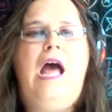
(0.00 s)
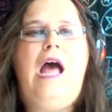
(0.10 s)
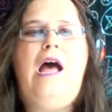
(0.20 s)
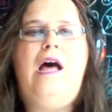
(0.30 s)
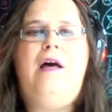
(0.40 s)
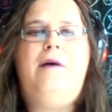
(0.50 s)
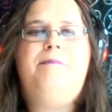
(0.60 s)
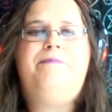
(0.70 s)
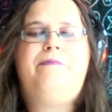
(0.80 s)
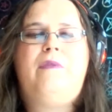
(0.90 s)

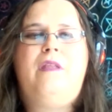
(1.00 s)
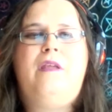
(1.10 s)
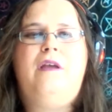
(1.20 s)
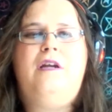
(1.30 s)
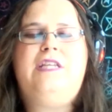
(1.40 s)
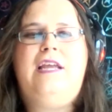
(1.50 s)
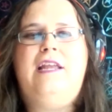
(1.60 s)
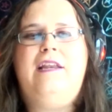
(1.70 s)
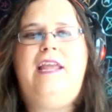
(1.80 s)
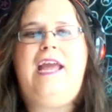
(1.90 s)
um, our
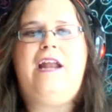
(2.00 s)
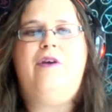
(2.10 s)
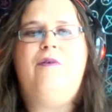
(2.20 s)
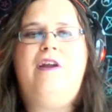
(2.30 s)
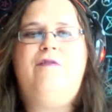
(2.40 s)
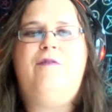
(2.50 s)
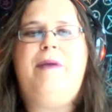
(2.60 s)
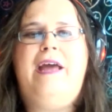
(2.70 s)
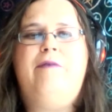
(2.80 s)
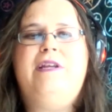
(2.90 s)
second category for
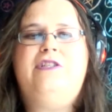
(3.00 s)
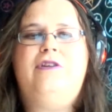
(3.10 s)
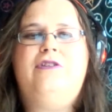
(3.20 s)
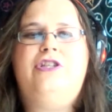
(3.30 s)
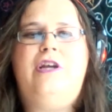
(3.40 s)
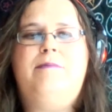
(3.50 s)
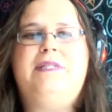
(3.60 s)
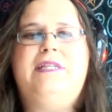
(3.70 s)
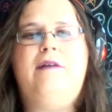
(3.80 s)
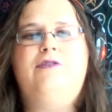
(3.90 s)
bad research
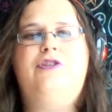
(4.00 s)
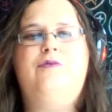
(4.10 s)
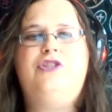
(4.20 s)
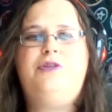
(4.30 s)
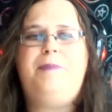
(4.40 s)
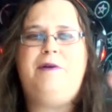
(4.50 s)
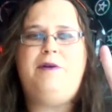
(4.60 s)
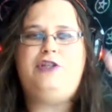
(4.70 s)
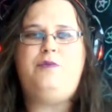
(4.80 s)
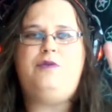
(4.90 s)
comes down to
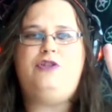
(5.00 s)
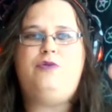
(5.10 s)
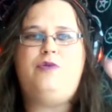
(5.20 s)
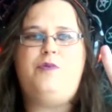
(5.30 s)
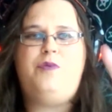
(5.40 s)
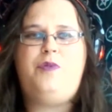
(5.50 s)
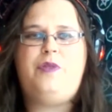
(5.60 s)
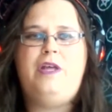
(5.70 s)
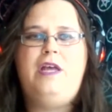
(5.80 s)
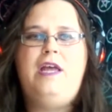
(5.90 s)
spiritual truth.
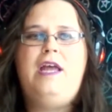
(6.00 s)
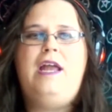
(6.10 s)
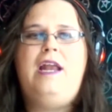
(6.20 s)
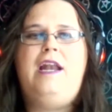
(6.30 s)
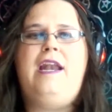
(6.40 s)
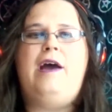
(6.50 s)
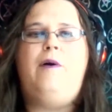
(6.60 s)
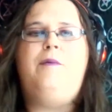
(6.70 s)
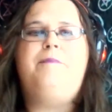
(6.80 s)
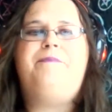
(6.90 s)

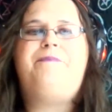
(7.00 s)
Now,